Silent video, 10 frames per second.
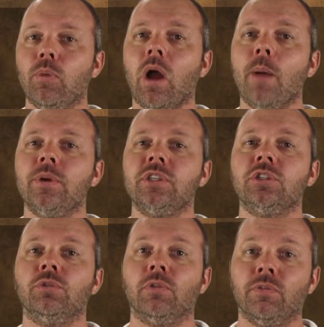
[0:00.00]
promises
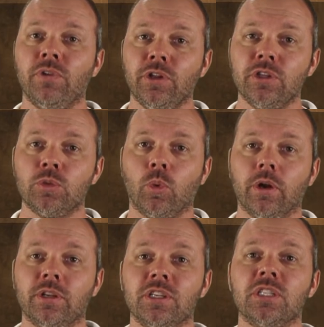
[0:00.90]
to fulfill his
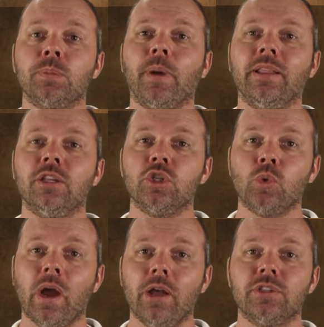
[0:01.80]
word despite the
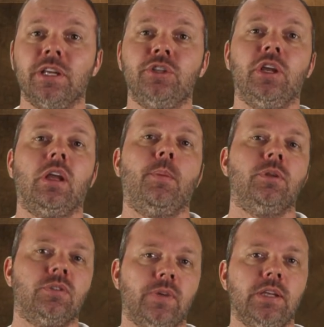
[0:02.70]
trials that Jacob
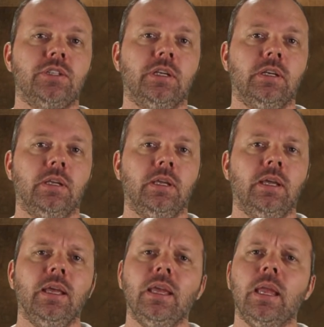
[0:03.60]
is facing.
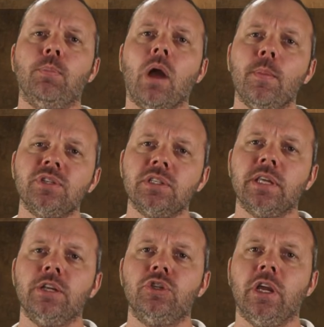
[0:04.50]
He promises
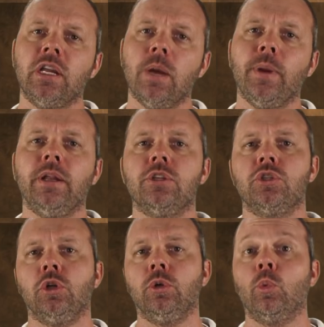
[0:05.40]
that Jacob and his
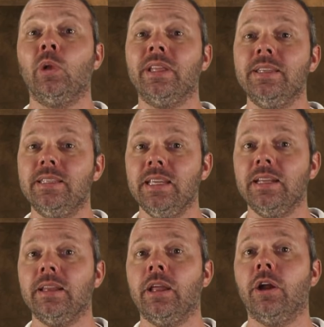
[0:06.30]
children will indeed
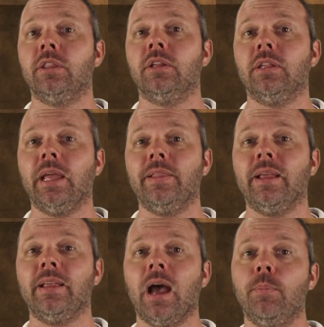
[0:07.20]
inherit the land
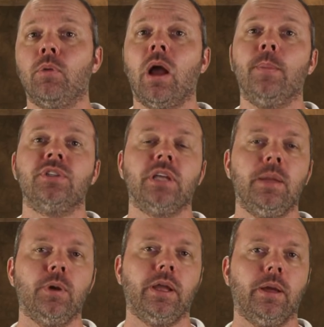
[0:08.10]
that God promised
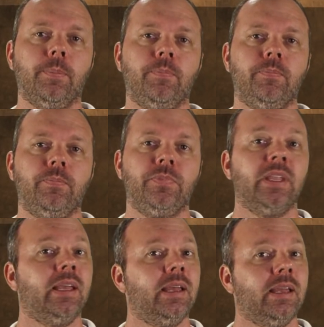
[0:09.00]
Abraham.
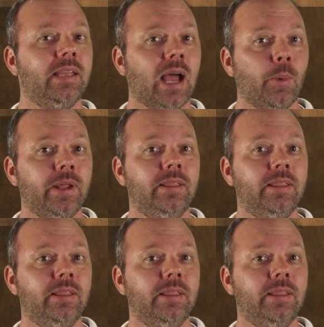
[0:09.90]
Yahweh